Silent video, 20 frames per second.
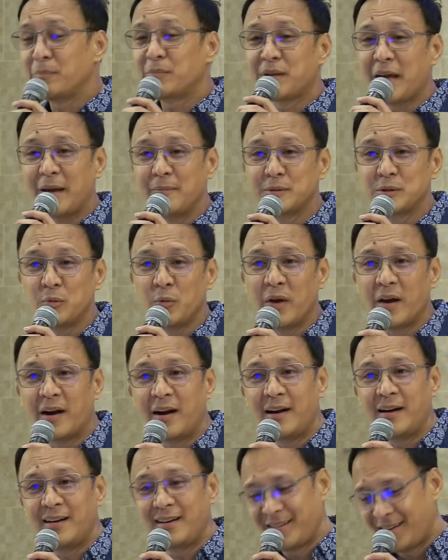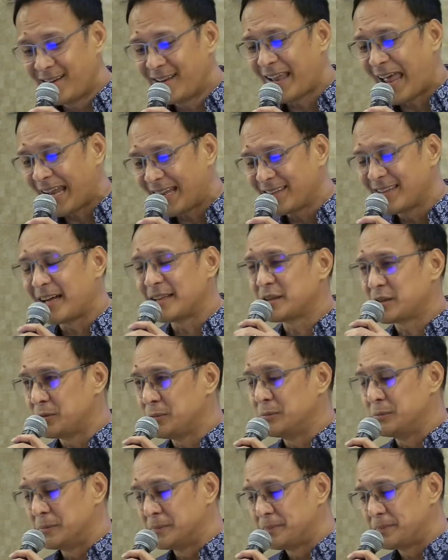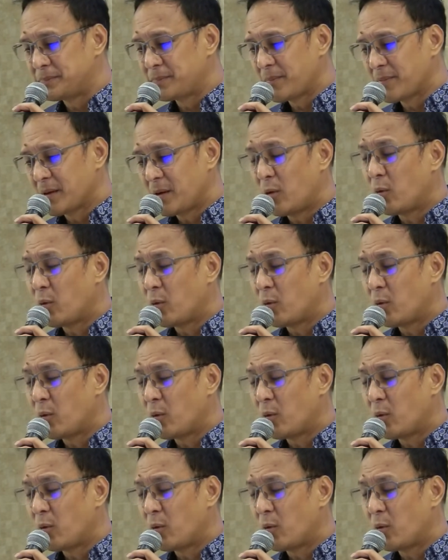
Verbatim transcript: Sometimes we are like that too.